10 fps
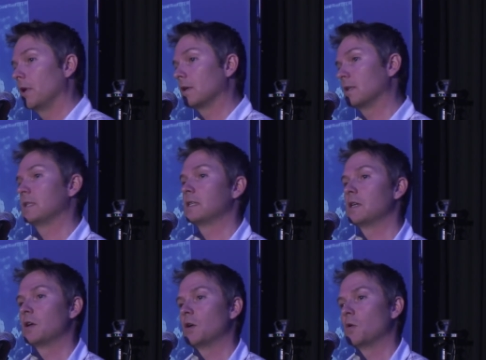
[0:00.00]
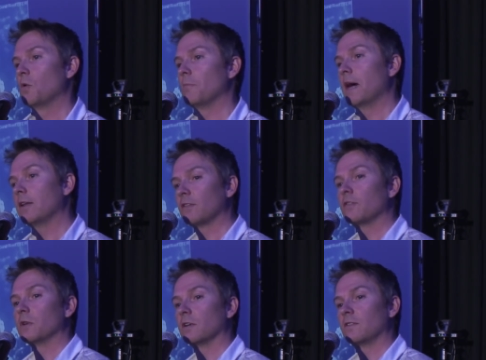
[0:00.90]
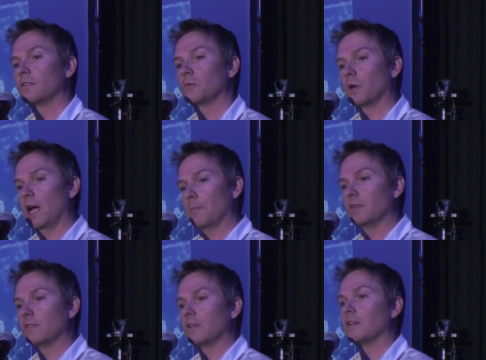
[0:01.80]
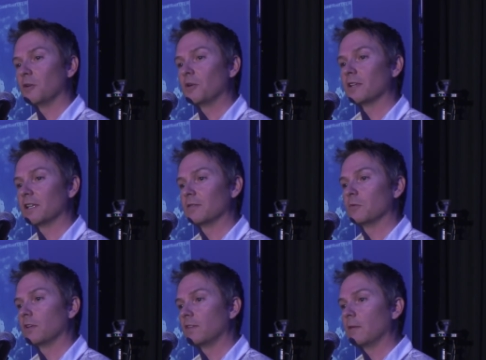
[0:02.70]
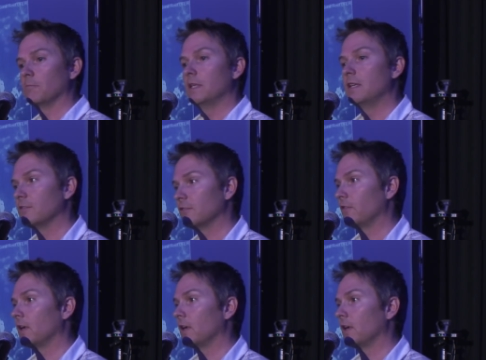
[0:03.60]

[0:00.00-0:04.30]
But what matters to us is what happens here locally. What does that mean,